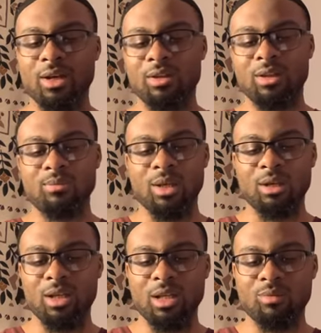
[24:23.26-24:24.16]
the amount of
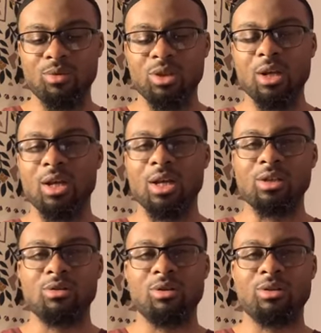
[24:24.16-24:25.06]
camels as
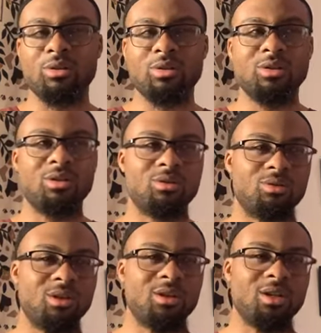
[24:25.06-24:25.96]
there are thorns in the
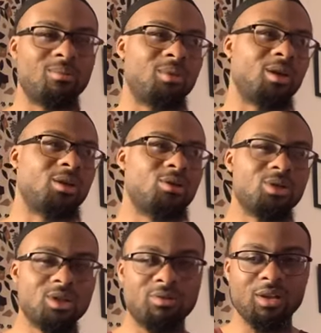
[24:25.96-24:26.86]
tree, that my cloak
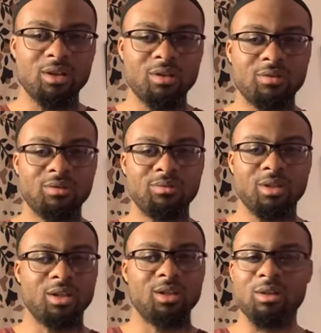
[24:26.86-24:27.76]
just fell off.
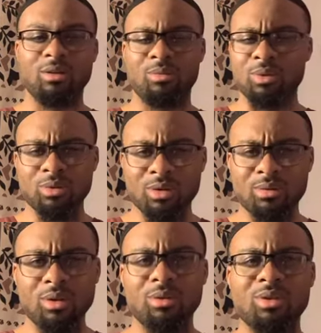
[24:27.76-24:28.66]
Like, he didn't abuse them.
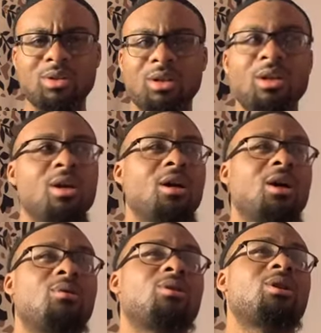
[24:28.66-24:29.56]
No, he's saying, I
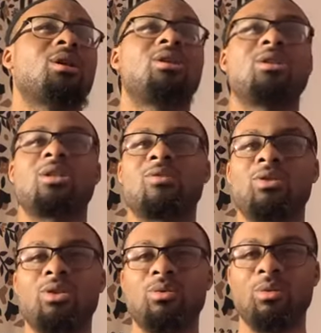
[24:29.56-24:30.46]
wish I could just give it
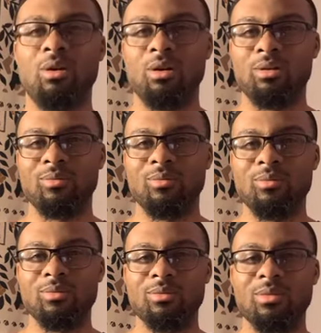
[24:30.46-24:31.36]
to you all.
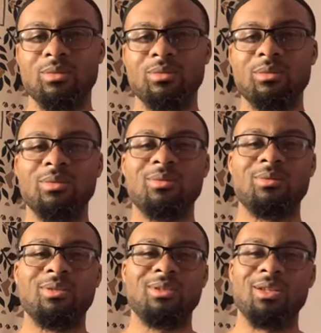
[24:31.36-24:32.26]

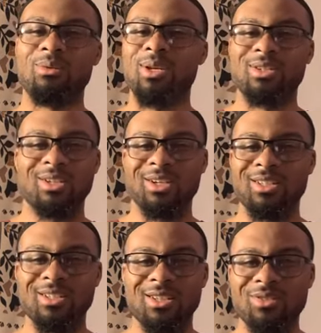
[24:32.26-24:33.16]
I wish I could
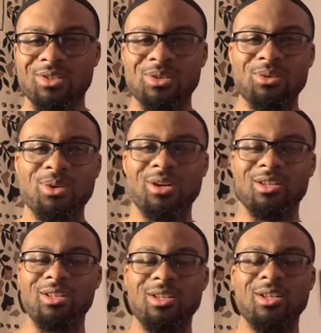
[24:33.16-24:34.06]
just give it to you all.
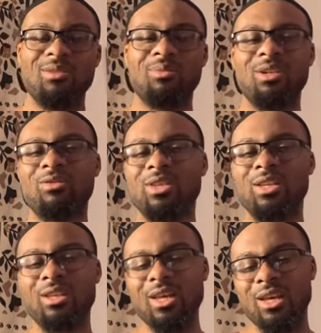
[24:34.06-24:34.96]
But even
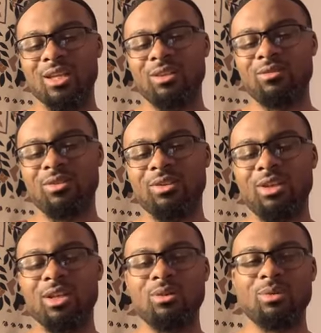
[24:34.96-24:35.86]
in that, he felt that
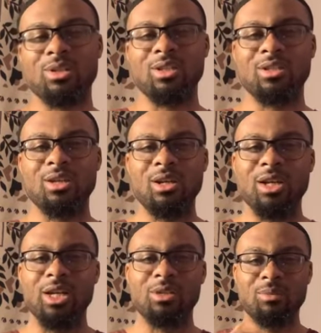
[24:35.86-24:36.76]
he wasn't
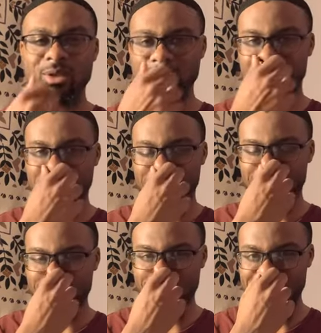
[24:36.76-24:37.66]
expressing the type
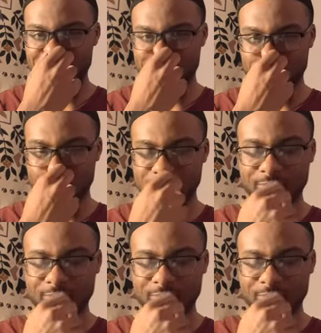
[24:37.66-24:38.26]
of patience